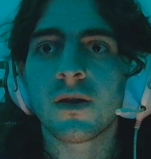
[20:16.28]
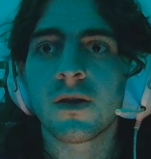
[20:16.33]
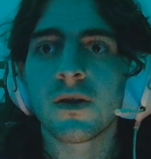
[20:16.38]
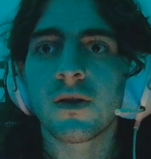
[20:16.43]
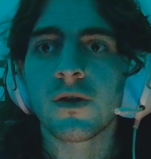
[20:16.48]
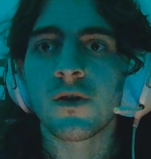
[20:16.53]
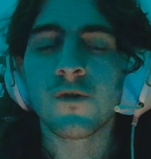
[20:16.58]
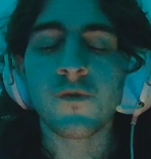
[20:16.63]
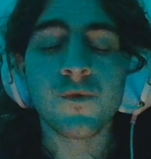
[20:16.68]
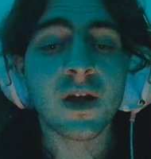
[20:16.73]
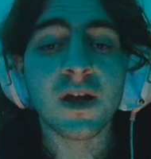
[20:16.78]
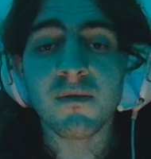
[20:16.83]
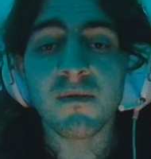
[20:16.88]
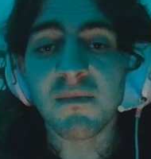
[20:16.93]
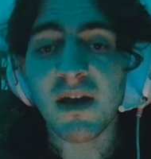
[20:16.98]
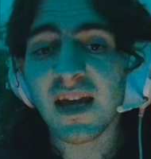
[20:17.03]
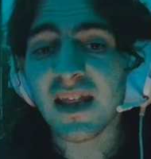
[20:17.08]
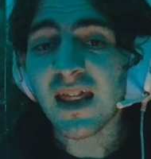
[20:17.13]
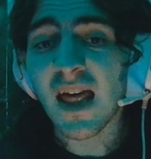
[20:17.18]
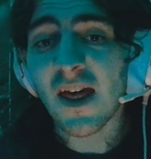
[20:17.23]
You can
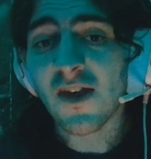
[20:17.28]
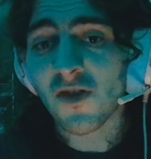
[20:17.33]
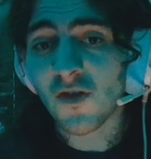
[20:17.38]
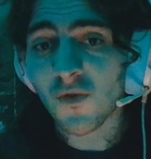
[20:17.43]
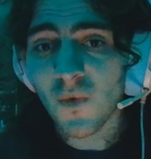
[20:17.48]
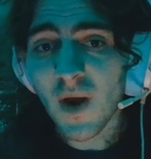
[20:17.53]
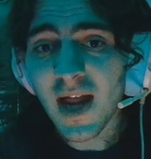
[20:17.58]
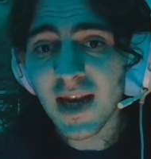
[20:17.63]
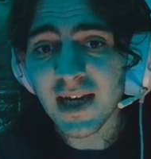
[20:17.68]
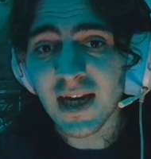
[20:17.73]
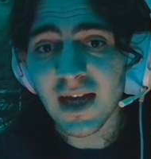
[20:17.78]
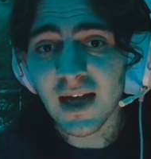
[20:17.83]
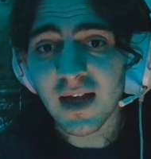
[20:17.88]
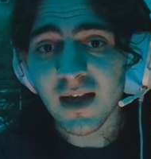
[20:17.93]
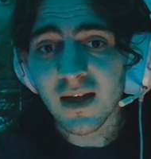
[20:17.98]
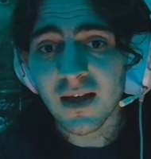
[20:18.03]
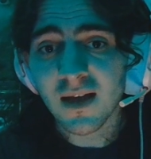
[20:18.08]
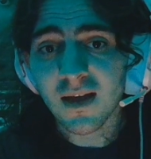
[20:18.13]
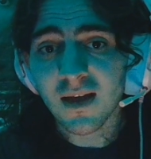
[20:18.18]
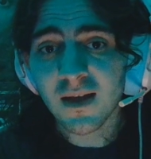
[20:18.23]
make that threatening.
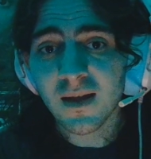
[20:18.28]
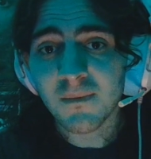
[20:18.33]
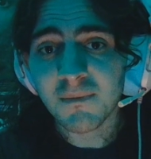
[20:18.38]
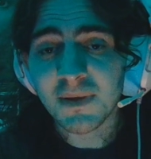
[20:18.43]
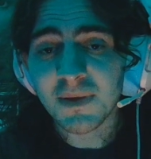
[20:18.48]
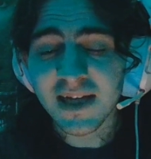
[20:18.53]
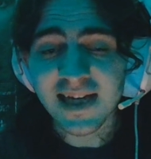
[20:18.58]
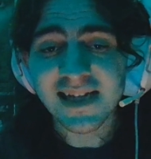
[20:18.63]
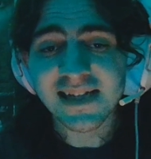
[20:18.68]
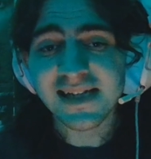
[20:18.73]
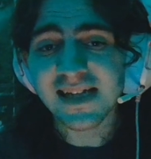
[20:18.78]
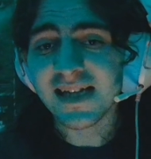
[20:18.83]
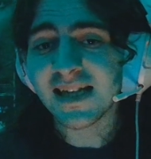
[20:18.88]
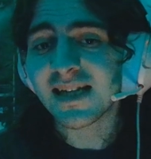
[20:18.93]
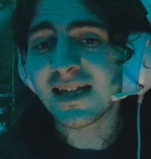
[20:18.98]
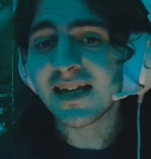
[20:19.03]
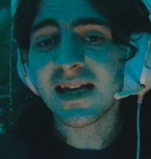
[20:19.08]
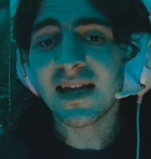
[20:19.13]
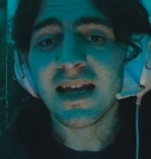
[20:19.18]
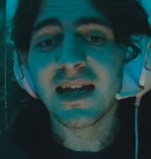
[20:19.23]
Because
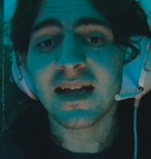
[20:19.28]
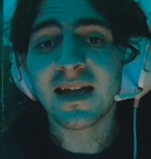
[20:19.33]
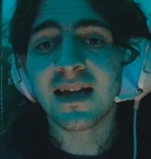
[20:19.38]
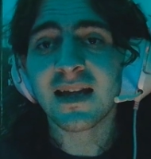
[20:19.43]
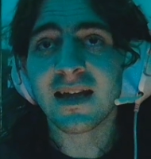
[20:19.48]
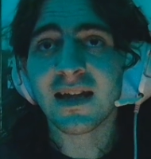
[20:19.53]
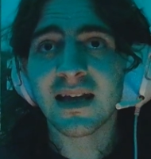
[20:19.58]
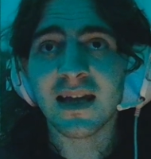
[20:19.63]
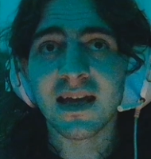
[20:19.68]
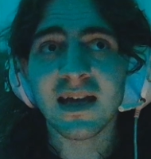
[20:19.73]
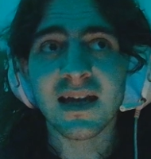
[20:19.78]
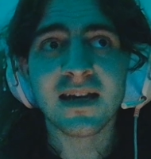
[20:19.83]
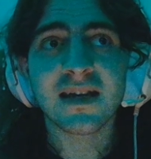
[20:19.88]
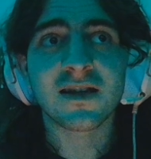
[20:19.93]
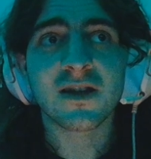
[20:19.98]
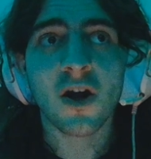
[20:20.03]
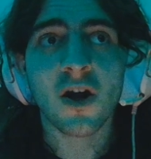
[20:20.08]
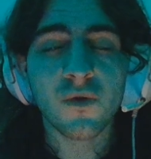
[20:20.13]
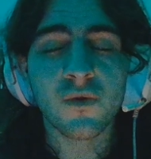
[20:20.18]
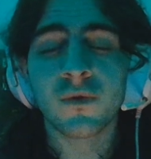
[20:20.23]
he can
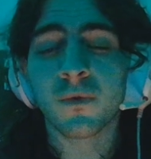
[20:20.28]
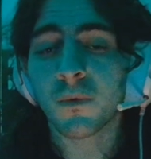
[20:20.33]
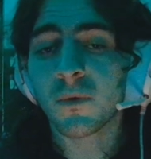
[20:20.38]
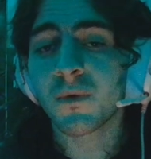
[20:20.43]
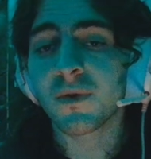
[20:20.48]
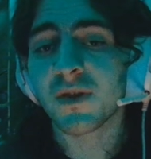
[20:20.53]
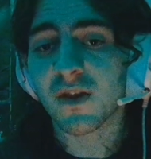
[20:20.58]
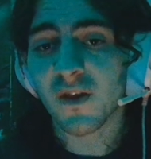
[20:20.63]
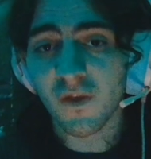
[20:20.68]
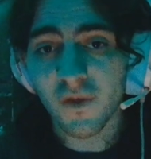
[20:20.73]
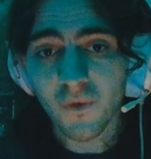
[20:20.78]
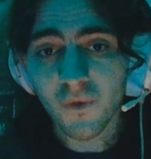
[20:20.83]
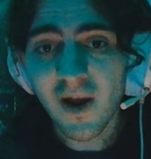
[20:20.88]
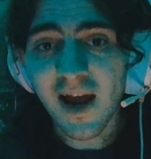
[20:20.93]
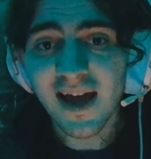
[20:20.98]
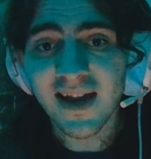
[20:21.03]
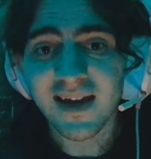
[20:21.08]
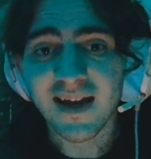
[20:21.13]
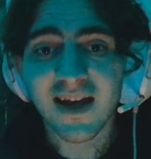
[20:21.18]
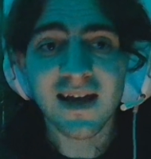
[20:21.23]
go through with the
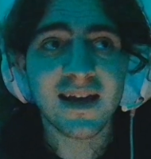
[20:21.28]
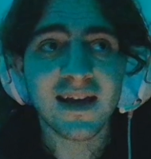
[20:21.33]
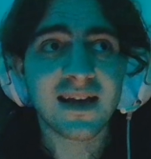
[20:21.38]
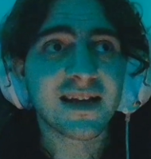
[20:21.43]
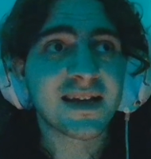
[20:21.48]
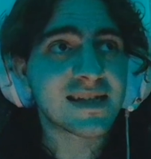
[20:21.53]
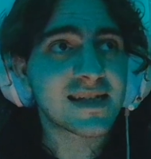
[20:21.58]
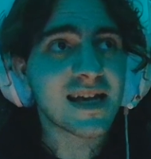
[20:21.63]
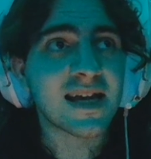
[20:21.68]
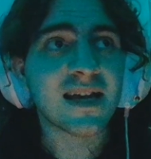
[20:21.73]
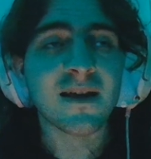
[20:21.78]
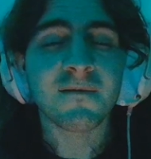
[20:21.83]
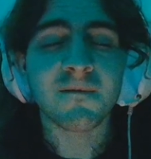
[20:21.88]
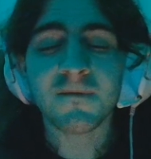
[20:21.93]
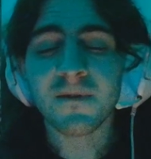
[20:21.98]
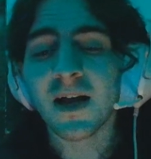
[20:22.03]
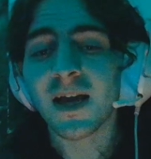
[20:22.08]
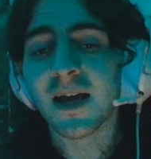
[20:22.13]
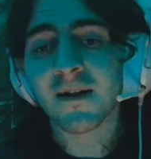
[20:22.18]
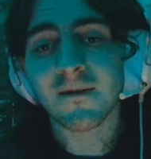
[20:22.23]
threat. Because he can
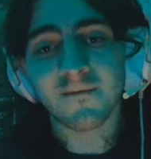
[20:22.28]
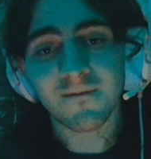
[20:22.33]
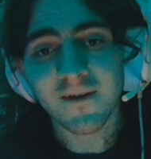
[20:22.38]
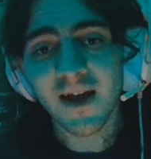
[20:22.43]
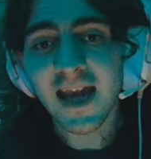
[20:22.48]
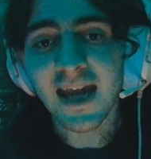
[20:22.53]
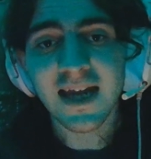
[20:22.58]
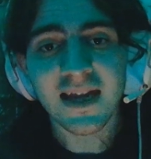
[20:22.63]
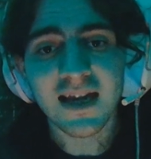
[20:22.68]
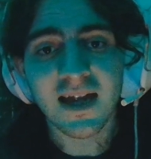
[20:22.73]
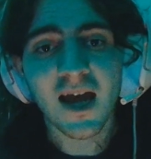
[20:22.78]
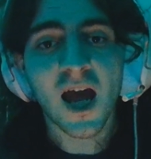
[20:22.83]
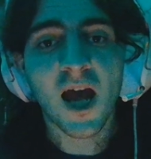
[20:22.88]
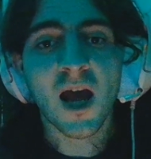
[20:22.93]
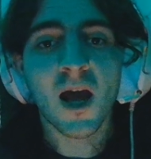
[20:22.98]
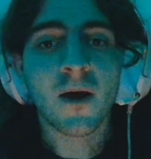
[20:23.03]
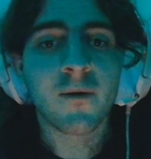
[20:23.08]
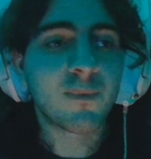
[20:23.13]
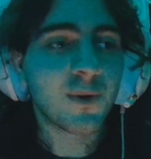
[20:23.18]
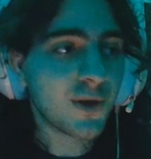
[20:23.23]
fucking fight.
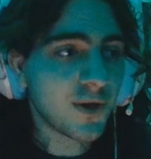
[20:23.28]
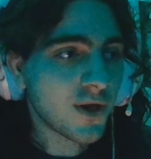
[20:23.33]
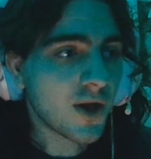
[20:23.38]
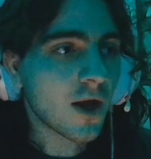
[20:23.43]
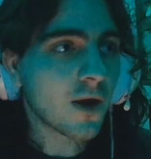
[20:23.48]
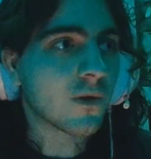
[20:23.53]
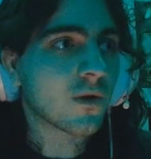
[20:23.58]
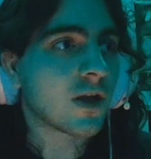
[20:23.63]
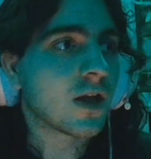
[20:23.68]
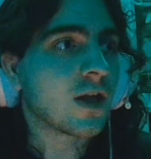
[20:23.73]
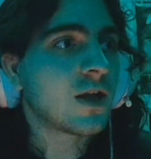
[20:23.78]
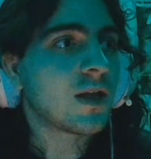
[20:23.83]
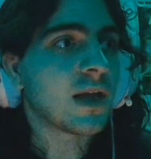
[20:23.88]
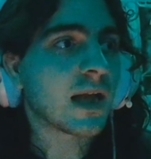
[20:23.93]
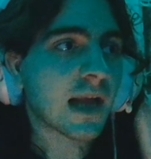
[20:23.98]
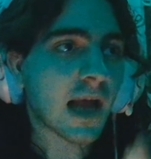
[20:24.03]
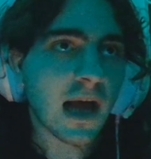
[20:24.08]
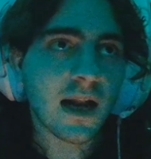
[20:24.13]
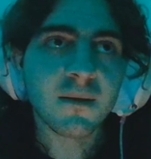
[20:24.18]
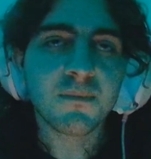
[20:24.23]
But no. You
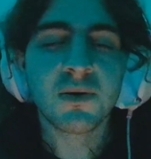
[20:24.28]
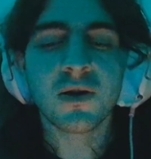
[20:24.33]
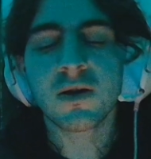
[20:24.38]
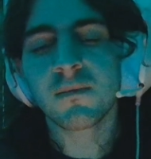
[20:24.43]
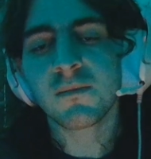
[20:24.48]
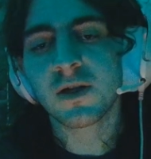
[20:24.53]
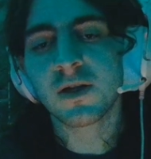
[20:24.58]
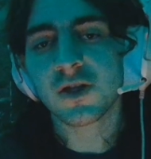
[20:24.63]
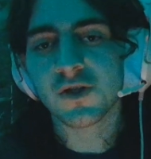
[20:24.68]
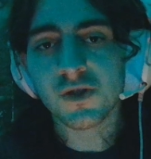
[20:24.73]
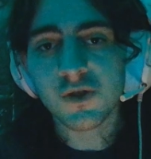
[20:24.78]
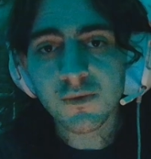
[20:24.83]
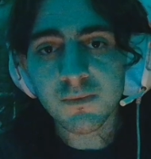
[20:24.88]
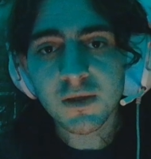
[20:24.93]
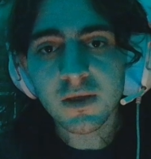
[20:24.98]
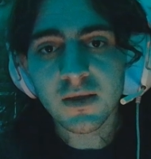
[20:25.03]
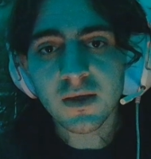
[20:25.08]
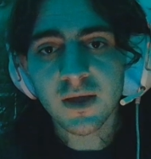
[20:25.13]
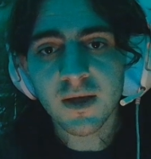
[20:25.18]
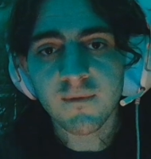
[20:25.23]
gotta put him in a stupid
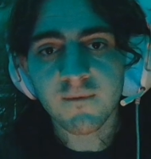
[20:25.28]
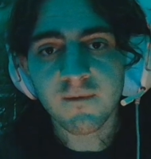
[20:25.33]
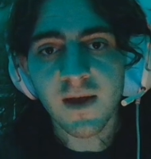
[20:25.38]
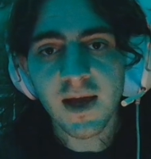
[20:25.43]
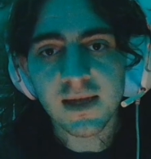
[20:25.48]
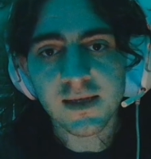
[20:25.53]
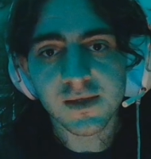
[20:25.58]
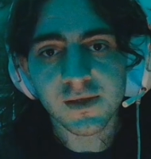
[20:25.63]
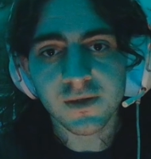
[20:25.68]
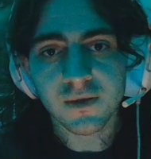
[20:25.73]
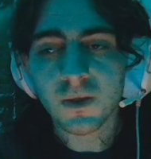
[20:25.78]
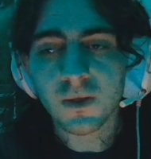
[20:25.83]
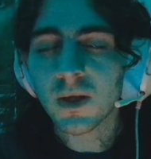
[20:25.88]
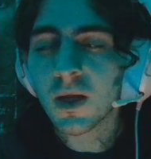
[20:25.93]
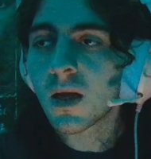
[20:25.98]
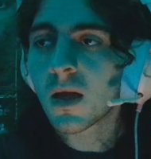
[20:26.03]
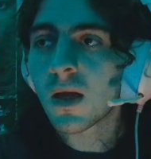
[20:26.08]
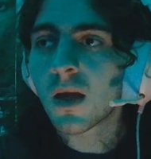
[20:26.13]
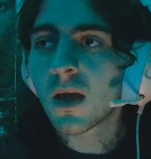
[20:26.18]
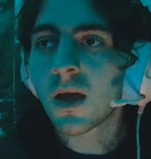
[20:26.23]
looking fat suit.
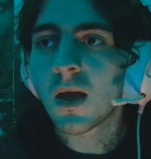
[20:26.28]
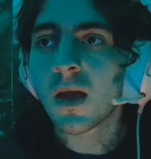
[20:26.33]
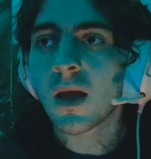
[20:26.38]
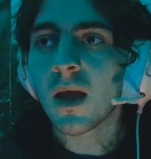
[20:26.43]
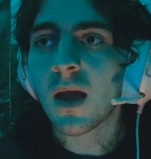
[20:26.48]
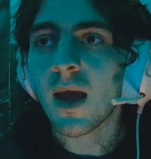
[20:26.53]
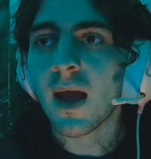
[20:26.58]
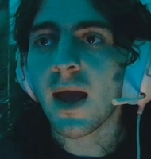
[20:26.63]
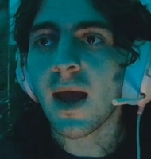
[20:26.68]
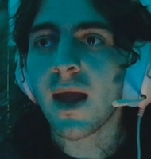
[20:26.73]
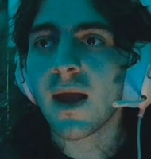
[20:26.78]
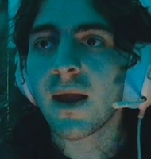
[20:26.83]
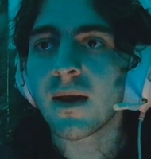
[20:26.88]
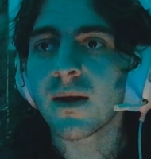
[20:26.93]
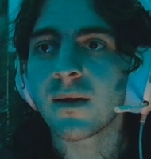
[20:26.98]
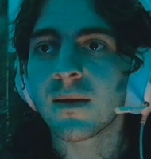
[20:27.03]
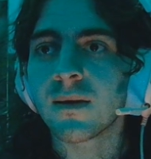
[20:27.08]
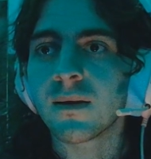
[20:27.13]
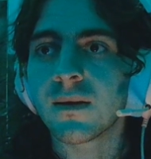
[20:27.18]
And